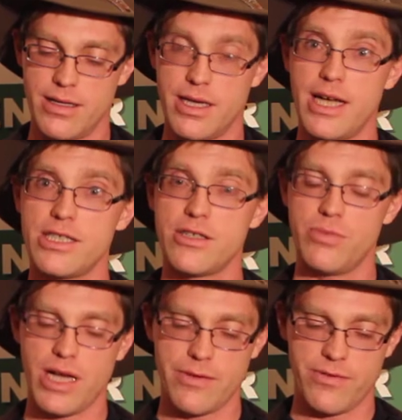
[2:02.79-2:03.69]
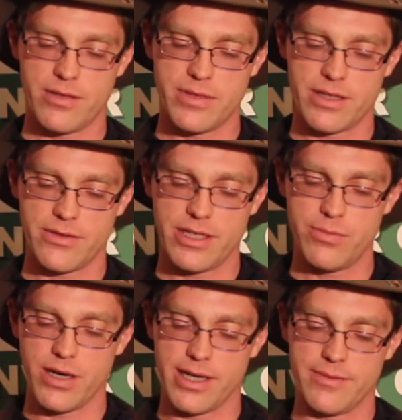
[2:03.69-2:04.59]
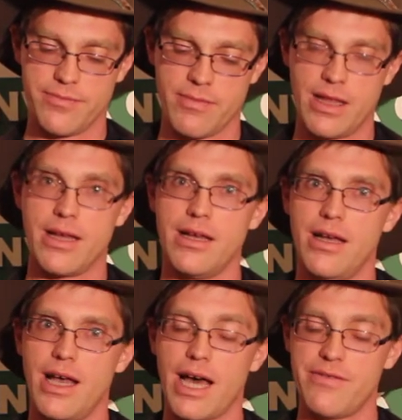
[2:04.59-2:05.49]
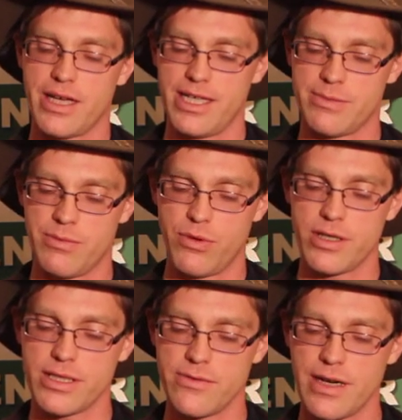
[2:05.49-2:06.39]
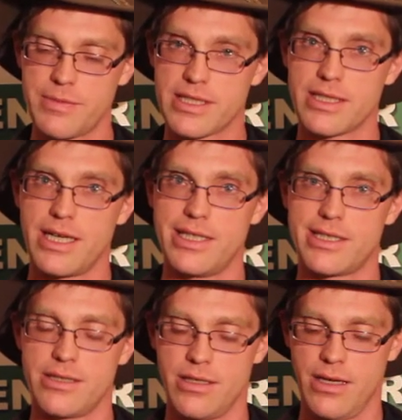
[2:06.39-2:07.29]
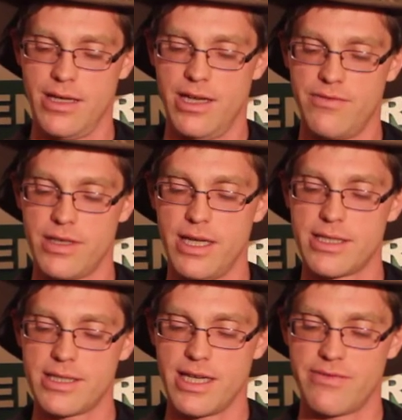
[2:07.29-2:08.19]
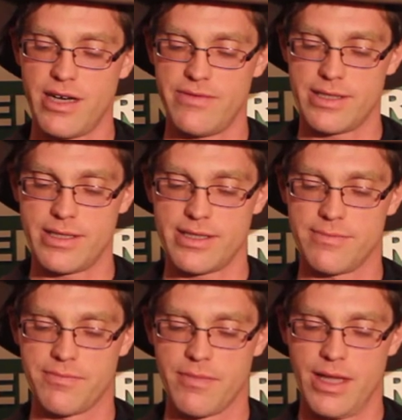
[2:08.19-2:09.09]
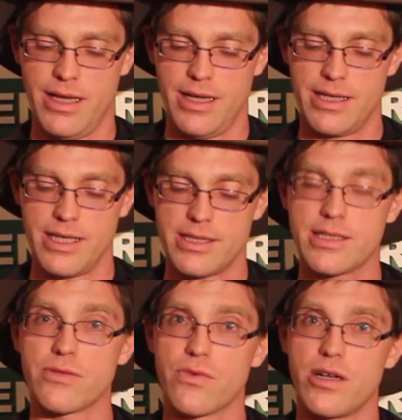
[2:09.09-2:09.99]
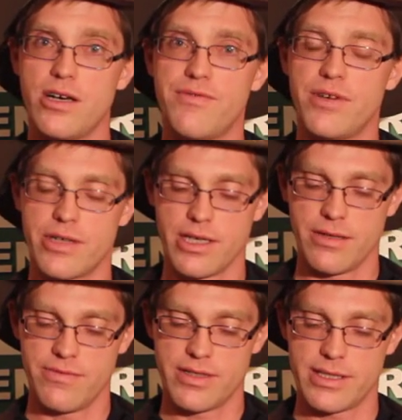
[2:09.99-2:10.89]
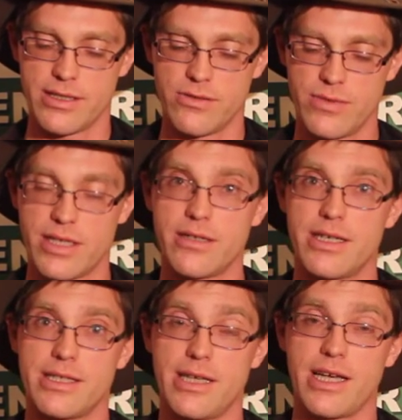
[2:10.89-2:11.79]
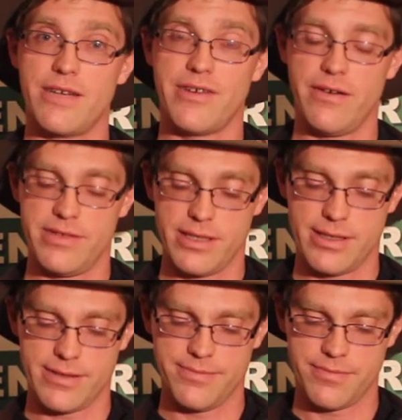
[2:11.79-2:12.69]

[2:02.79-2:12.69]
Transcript: The national platform of the Green Party advocates proportional representation for legislative offices and instant runoff voting for single winner executive offices.